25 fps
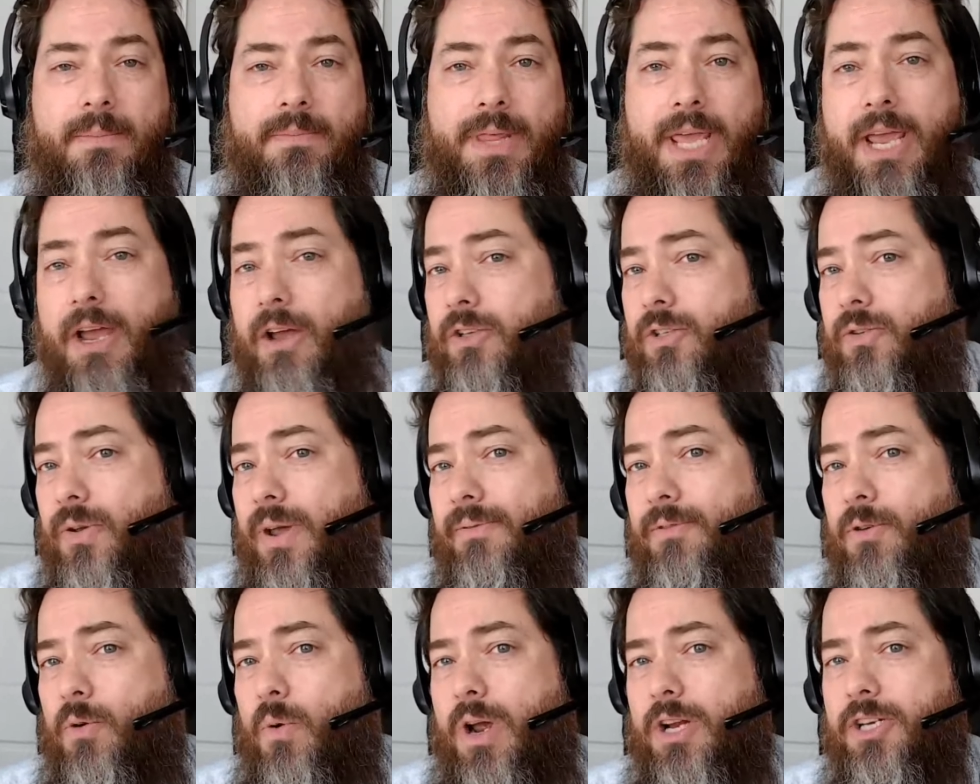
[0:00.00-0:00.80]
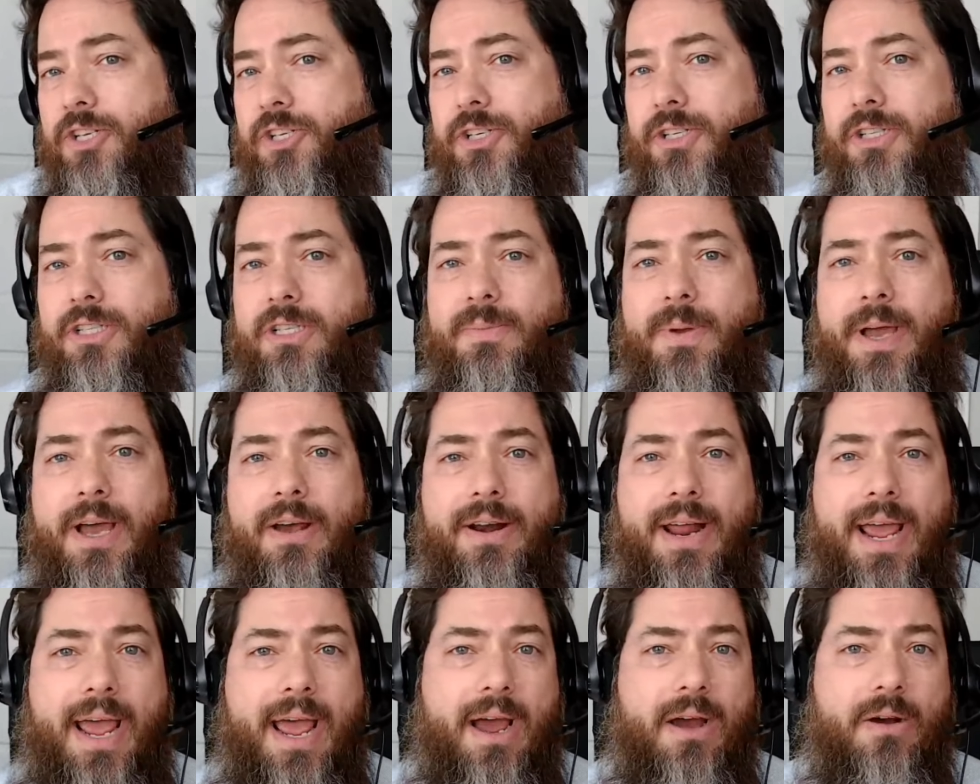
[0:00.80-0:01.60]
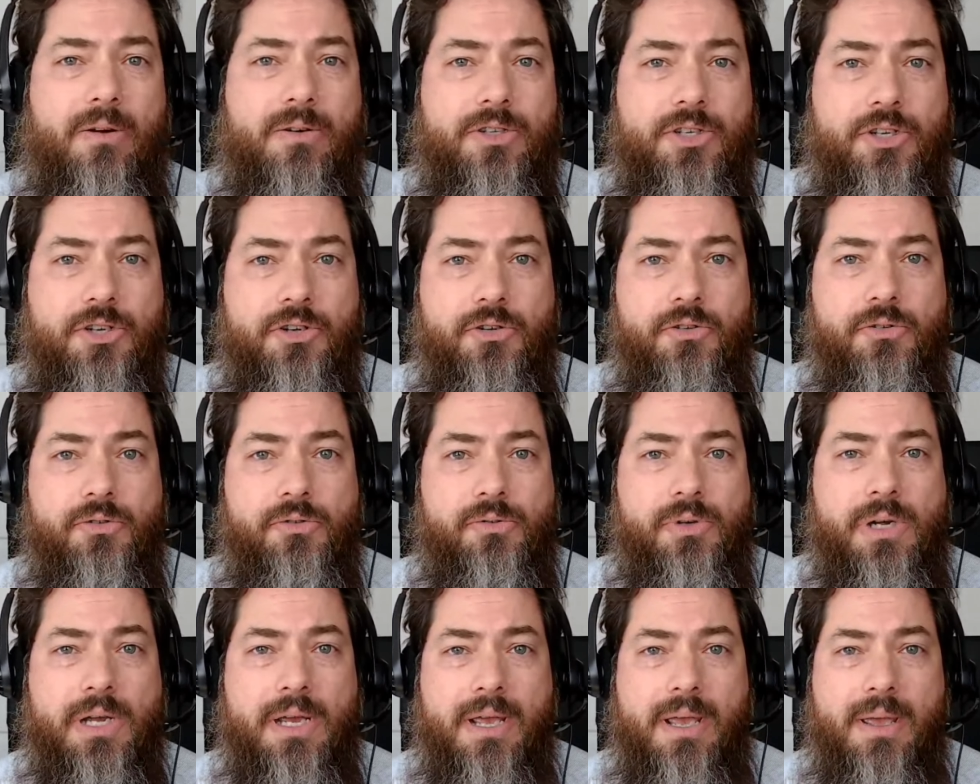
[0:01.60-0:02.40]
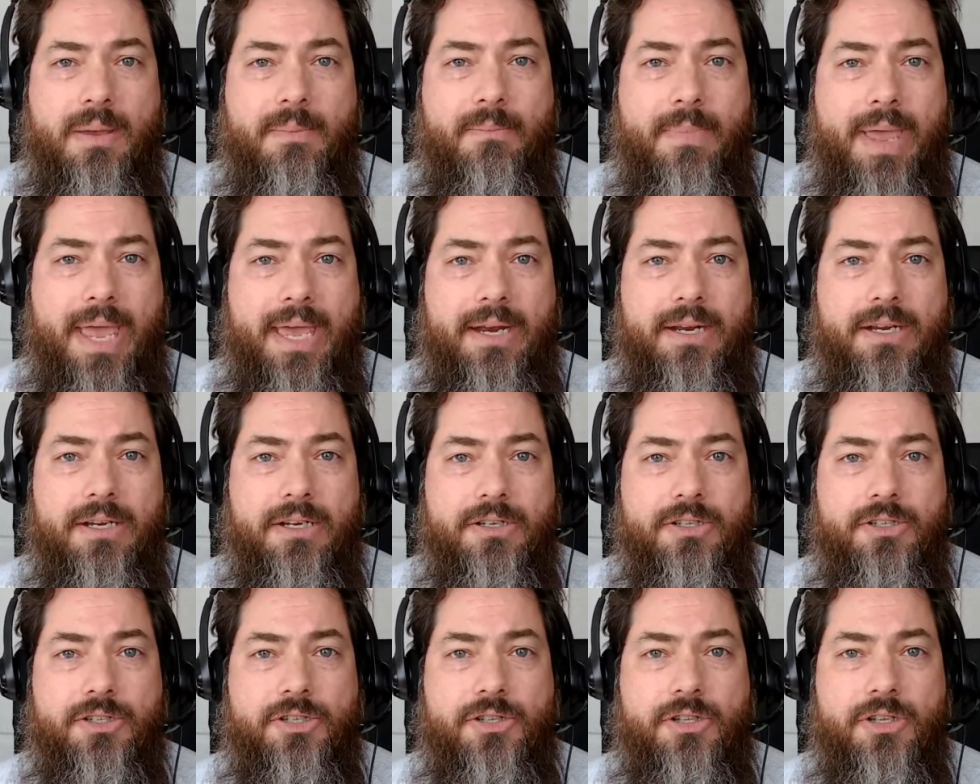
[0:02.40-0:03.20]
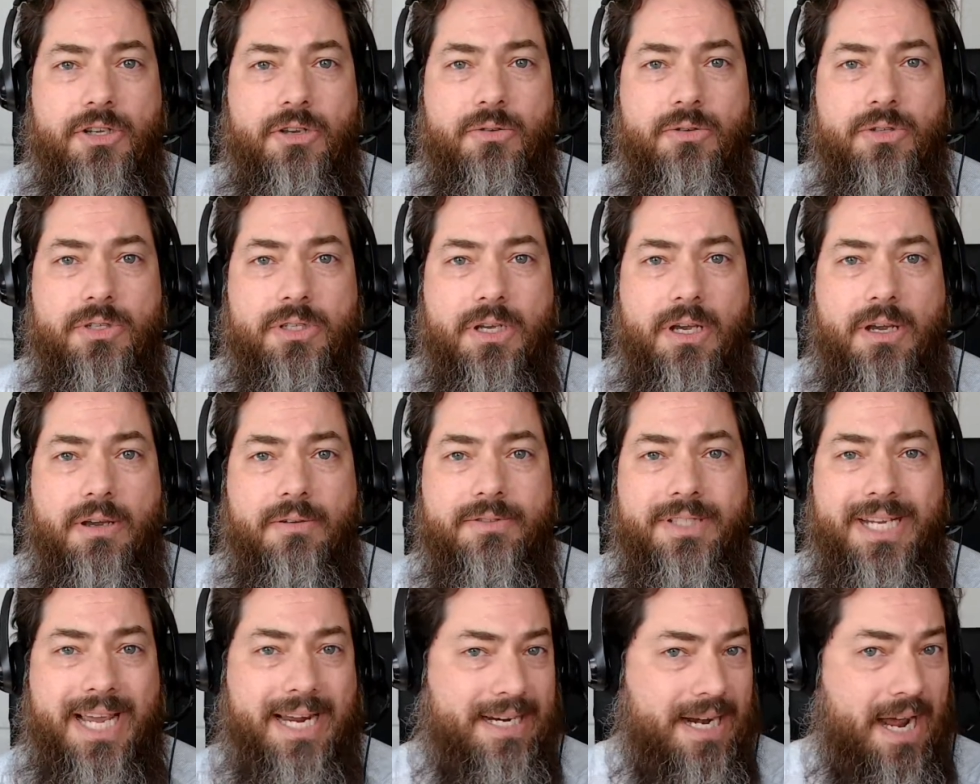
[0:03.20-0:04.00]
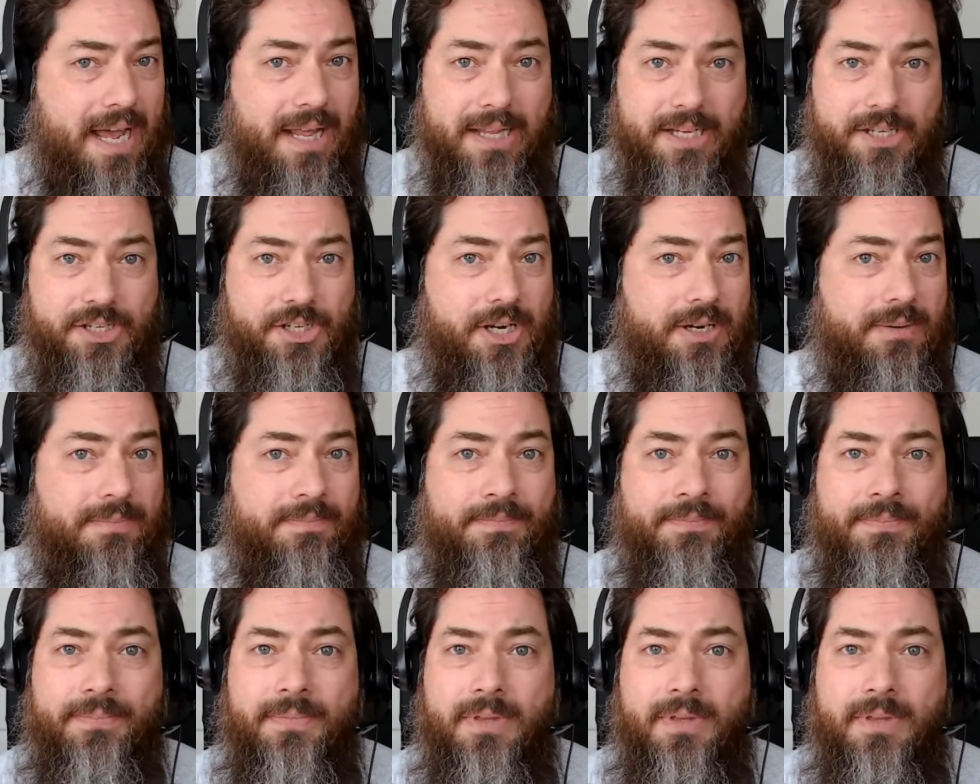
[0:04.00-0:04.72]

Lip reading: They also have questions about how to manage the use of technology,